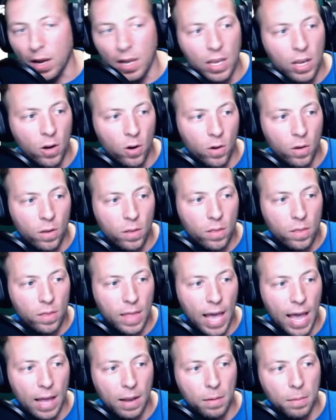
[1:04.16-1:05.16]
here
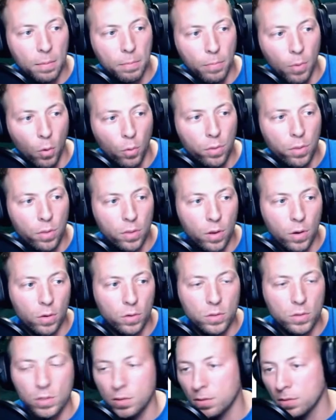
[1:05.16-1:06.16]
that both of
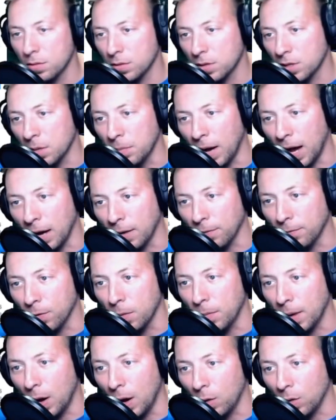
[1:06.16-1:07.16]
those combine for
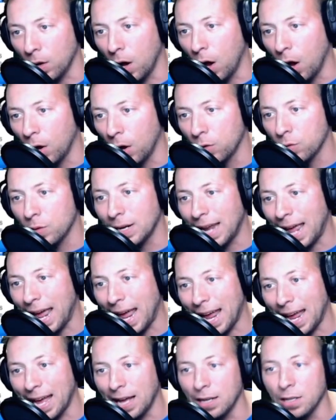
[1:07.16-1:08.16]
about
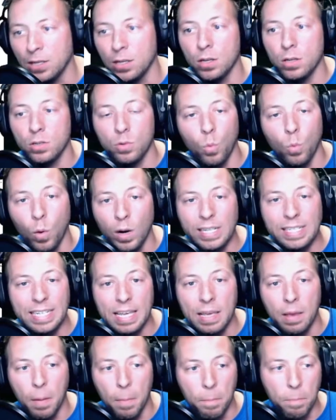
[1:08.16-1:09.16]

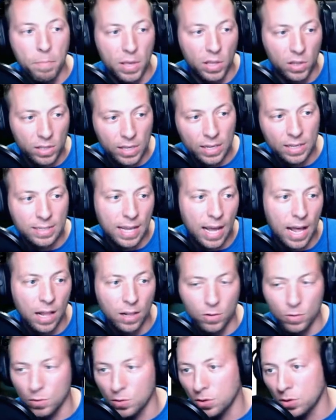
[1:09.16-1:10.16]
$120 billion
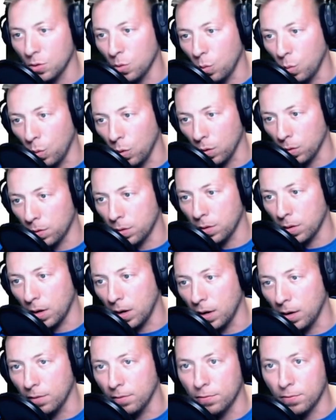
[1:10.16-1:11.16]
worth
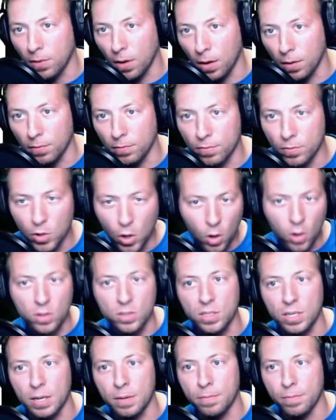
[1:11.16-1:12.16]
of
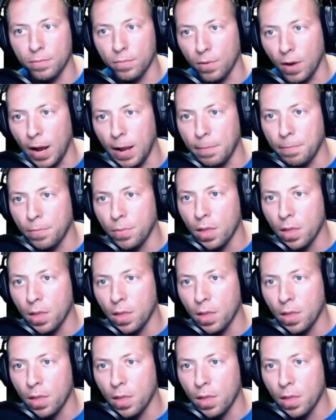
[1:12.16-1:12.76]
currency, right?